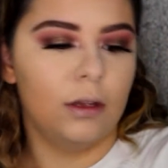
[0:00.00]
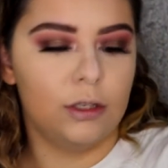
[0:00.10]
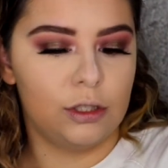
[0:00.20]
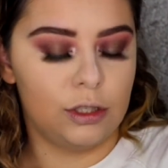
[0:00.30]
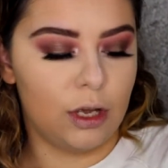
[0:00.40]

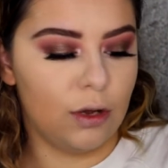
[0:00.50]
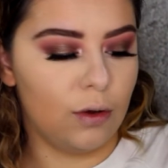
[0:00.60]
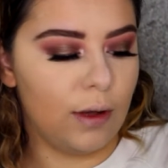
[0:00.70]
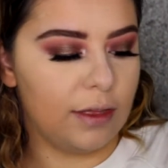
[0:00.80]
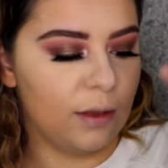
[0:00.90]

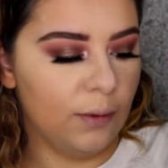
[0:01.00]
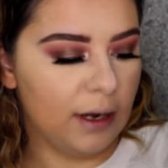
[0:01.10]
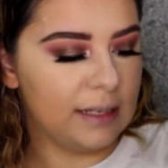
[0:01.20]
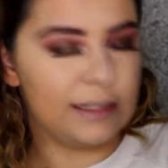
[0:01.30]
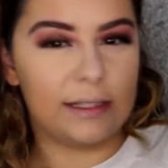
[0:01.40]
So I think we're
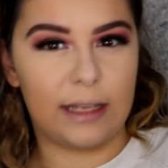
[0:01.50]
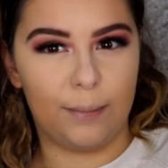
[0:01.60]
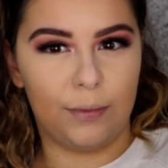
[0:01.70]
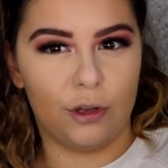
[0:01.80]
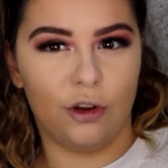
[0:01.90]
gonna
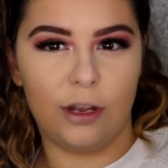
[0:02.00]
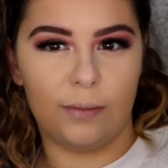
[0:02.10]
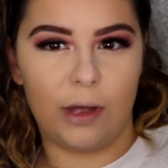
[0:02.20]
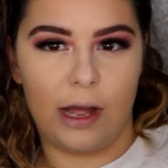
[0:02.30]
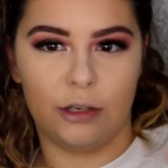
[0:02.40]
skip the
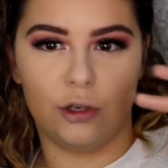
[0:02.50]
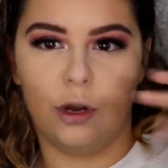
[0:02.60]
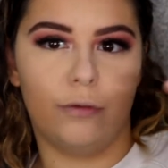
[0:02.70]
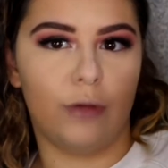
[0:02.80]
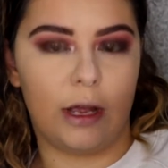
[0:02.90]
cream
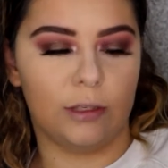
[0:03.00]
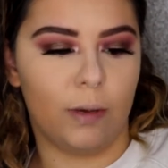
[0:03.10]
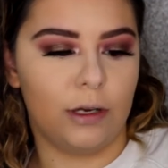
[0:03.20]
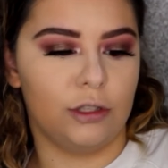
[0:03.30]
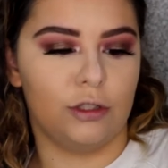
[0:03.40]
contour. If you guys
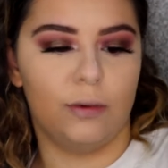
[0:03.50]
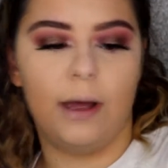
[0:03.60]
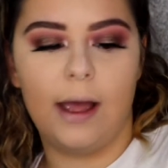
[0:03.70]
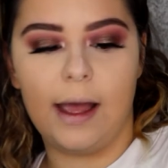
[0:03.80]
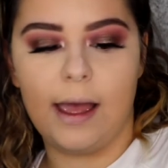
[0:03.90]
wanna do it,
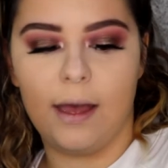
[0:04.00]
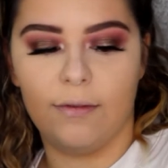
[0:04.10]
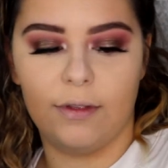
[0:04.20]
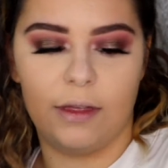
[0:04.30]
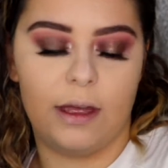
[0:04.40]
I
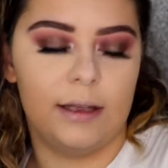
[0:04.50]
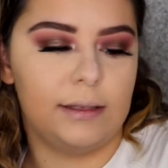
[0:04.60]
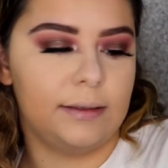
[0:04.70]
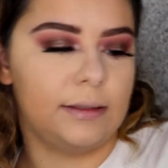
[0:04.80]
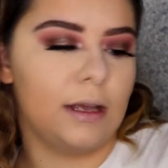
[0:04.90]
have
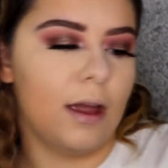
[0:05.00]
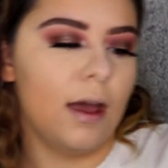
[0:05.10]
this.